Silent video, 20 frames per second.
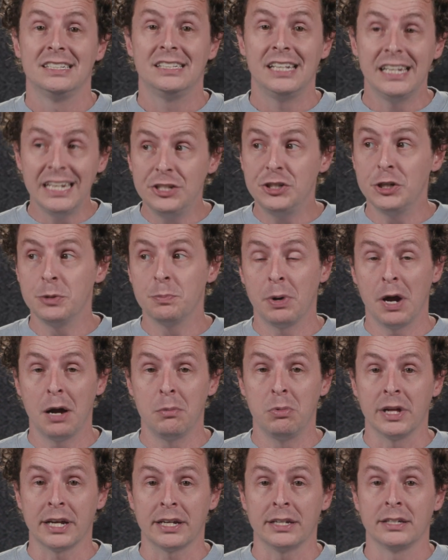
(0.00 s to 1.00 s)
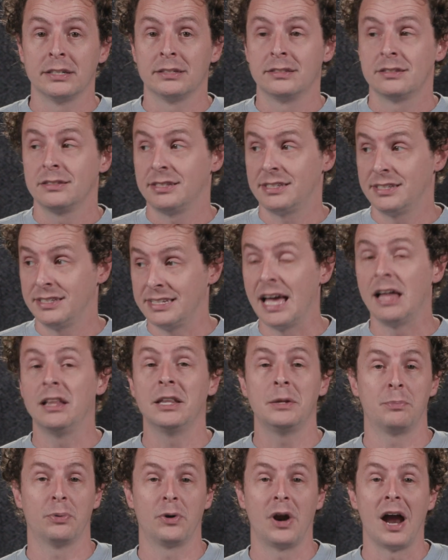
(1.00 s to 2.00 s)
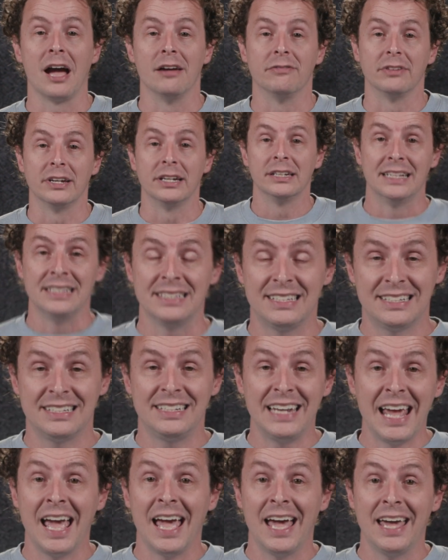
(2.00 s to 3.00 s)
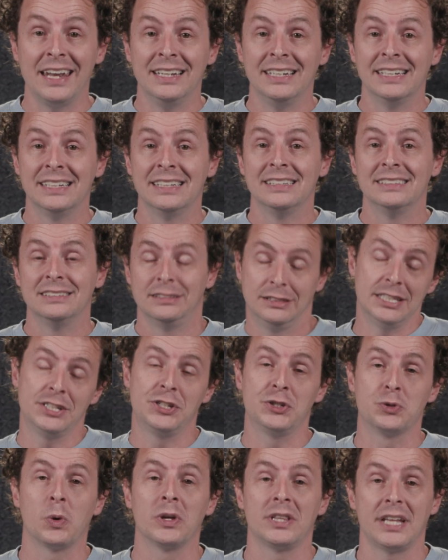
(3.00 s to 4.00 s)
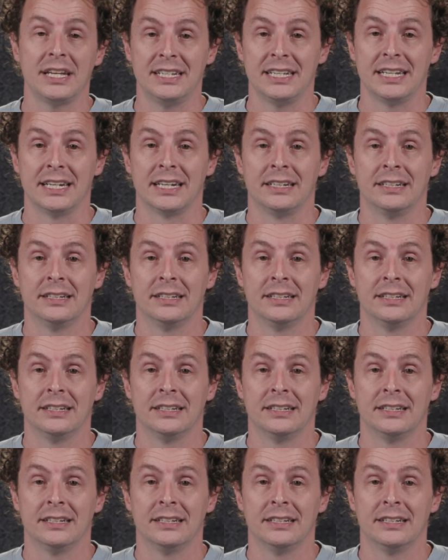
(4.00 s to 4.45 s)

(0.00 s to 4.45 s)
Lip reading: teach in public, sell in private. Instead, this is what they did.